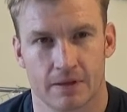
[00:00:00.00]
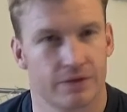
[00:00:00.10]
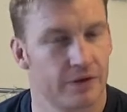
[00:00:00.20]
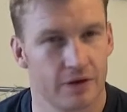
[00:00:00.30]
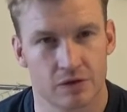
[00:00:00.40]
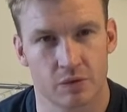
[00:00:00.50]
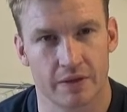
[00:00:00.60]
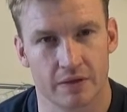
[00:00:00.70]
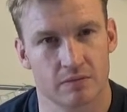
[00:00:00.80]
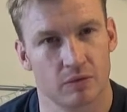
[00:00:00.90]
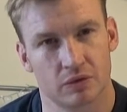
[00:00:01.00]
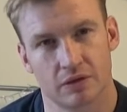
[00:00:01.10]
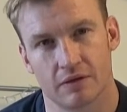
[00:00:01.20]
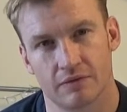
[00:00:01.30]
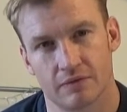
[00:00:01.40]
So don't sweat the small
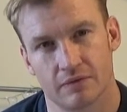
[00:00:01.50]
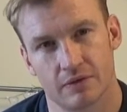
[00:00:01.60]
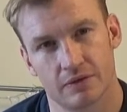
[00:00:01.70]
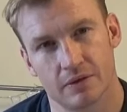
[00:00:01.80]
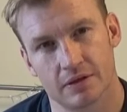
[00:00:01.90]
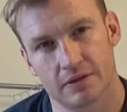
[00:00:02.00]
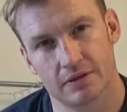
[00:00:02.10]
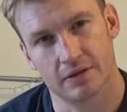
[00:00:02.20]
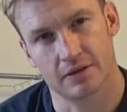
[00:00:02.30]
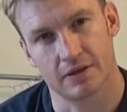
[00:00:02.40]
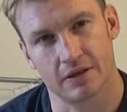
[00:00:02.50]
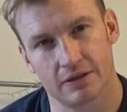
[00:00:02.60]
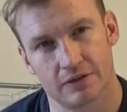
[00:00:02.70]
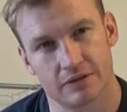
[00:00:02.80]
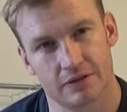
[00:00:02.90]
stuff, is what I'd like
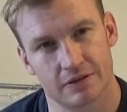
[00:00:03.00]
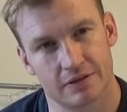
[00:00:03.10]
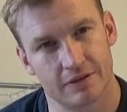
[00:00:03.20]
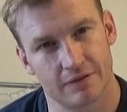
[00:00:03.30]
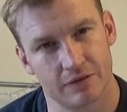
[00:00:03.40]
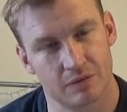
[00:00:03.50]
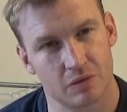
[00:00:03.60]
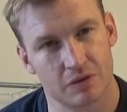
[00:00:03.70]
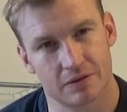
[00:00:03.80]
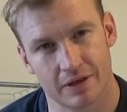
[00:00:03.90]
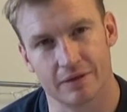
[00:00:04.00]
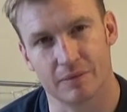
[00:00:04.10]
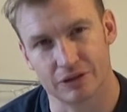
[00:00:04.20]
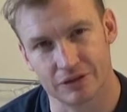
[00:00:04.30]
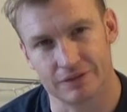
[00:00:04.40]
you to understand. If you were to walk a day in
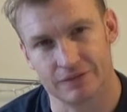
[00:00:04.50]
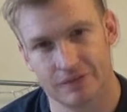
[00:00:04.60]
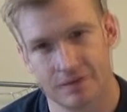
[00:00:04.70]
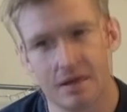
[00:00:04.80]
my shoes.